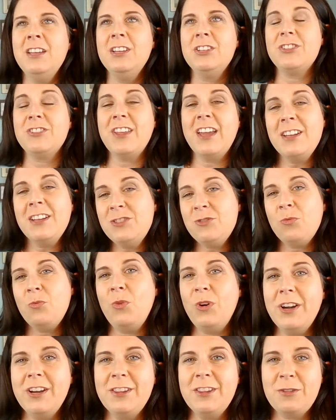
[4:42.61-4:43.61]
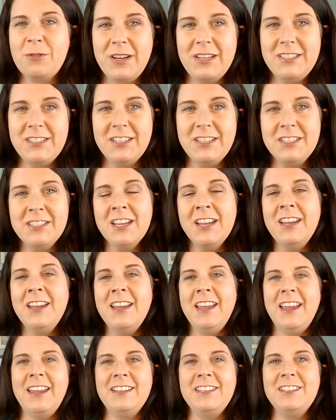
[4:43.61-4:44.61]
So that's one of the reasons.
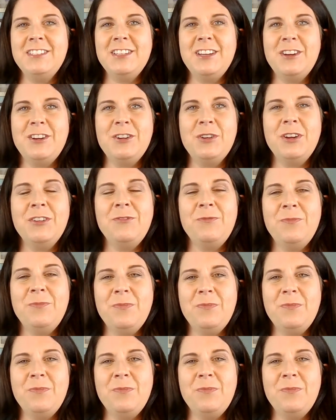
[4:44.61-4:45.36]
And so if